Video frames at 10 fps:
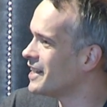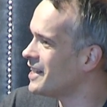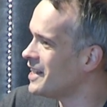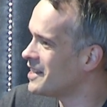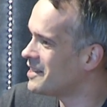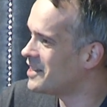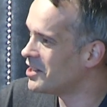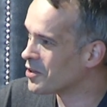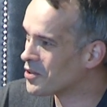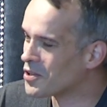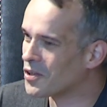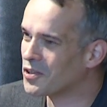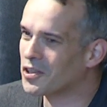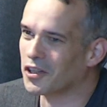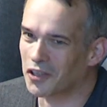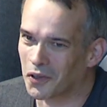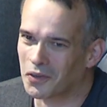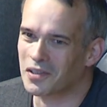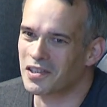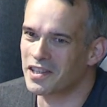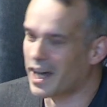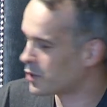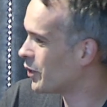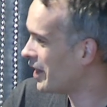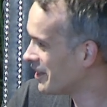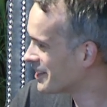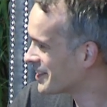It didn't turn out that well.